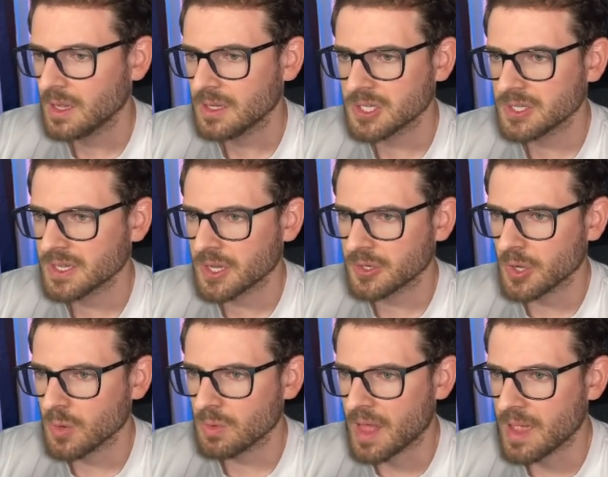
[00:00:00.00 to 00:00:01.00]
just like a
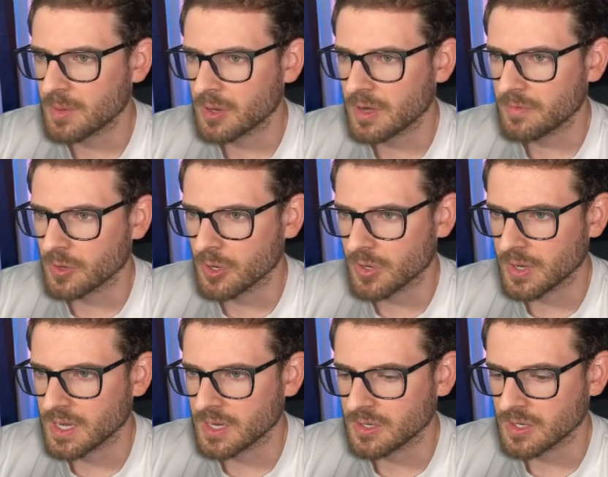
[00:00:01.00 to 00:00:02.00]
Go library for
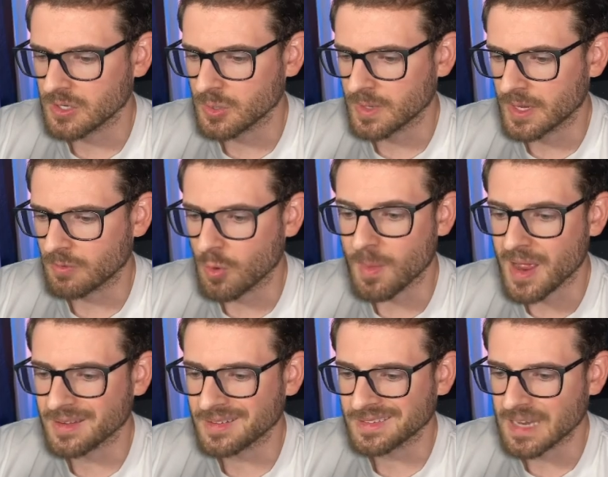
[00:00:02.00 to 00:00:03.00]
hooking in and doing like
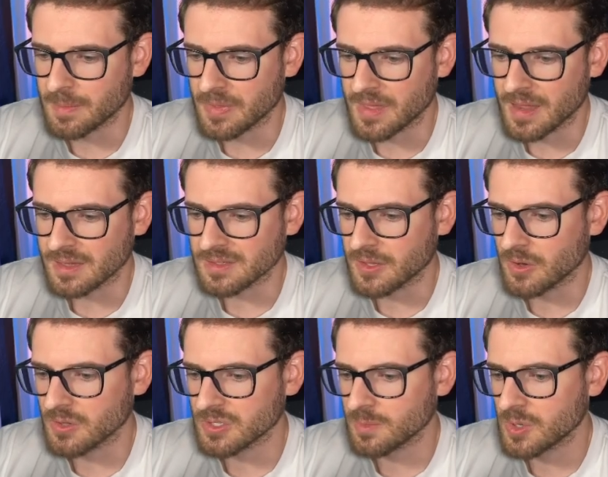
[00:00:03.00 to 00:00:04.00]
robot type of things. And then
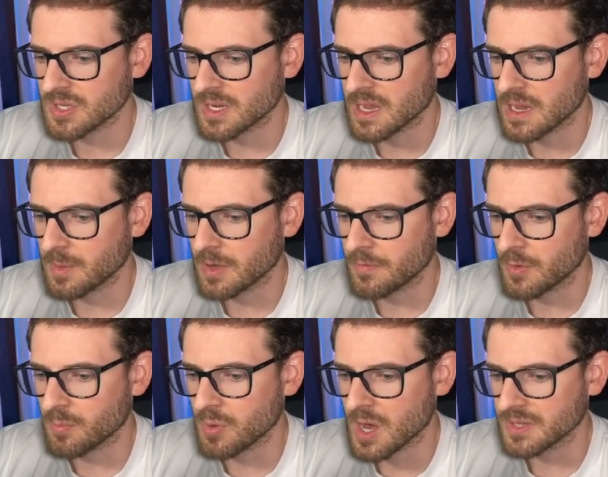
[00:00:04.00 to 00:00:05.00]
also I'm using a library for
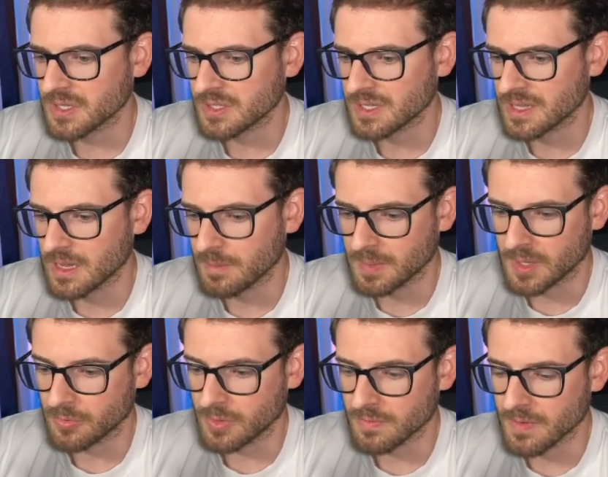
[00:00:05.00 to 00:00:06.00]
processing the
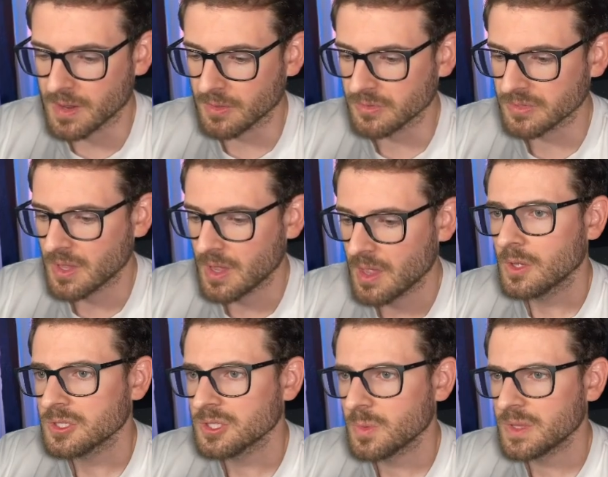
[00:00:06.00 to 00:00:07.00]
MP3 files.
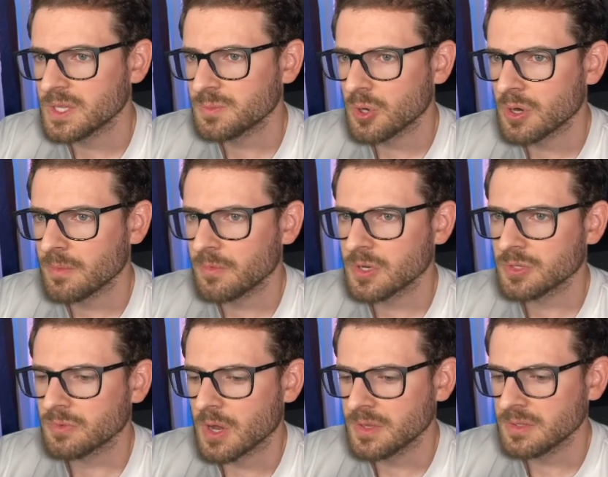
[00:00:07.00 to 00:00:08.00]
So when this program first
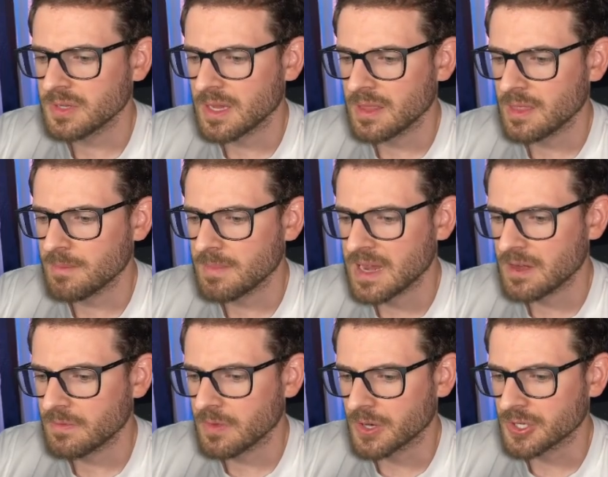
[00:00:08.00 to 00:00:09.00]
runs in the main
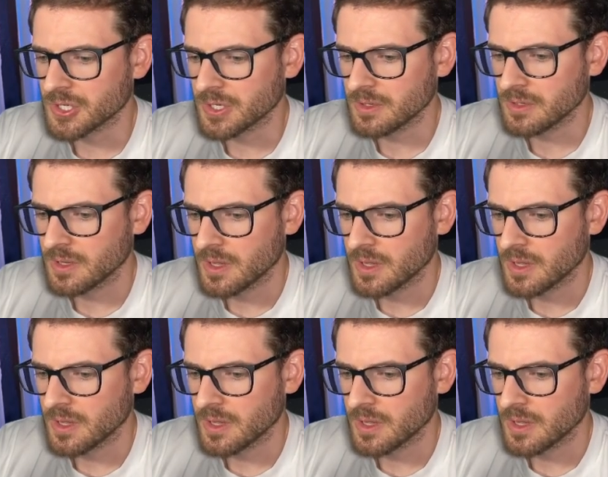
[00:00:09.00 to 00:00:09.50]
function,